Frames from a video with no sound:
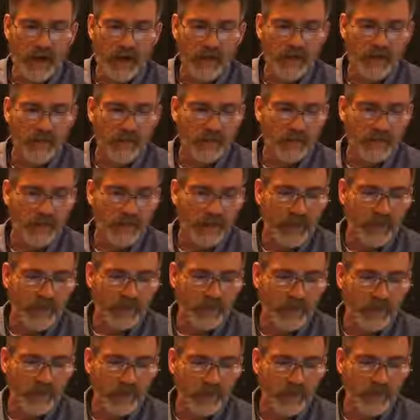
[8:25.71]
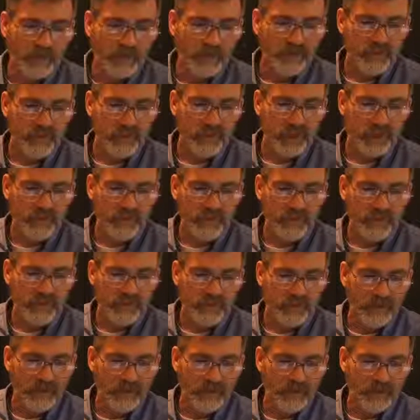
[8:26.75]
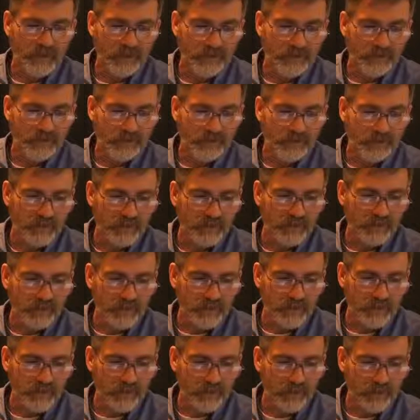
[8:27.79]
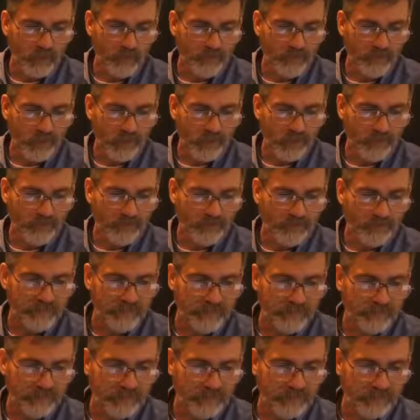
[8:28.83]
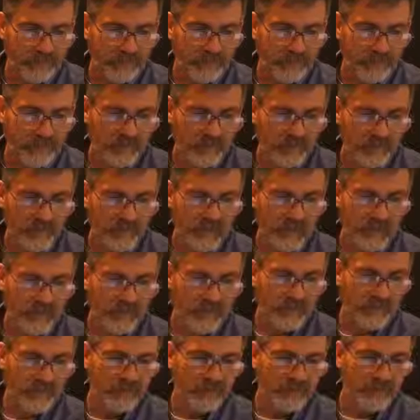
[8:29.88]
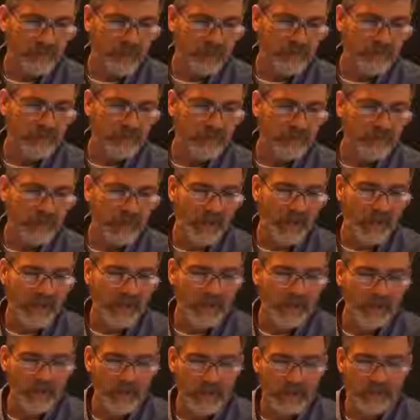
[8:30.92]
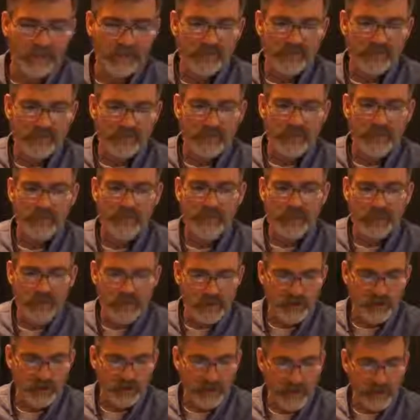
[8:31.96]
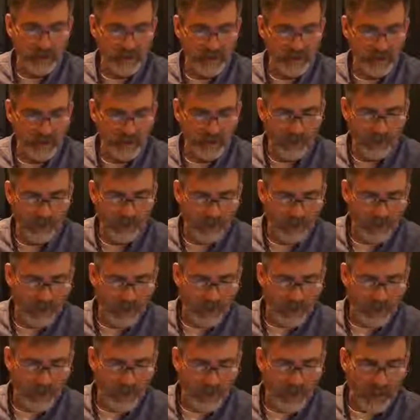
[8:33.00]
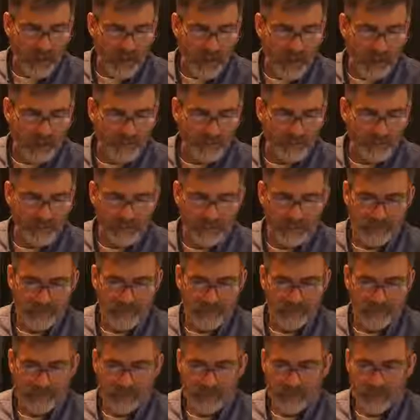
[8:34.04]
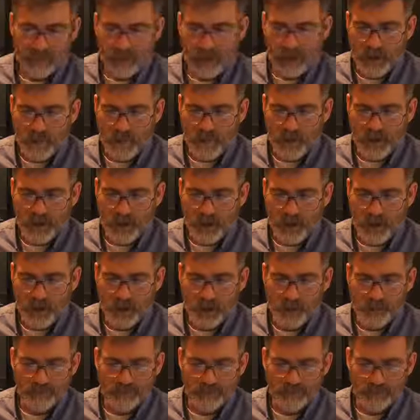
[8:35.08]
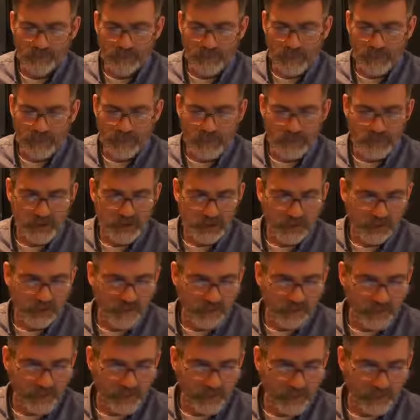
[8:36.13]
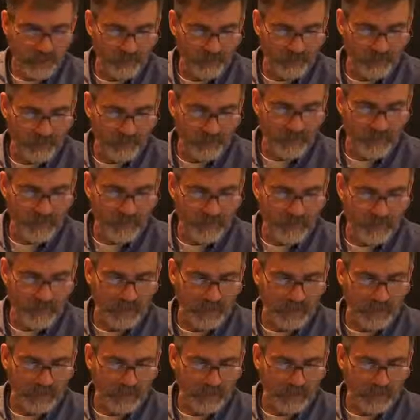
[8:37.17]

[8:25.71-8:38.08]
where they got them close there. I think there's, let's see, there's 3, 4, 5, 6, 7 tanks that we can see in the picture right here. The comment on the page here says, breaking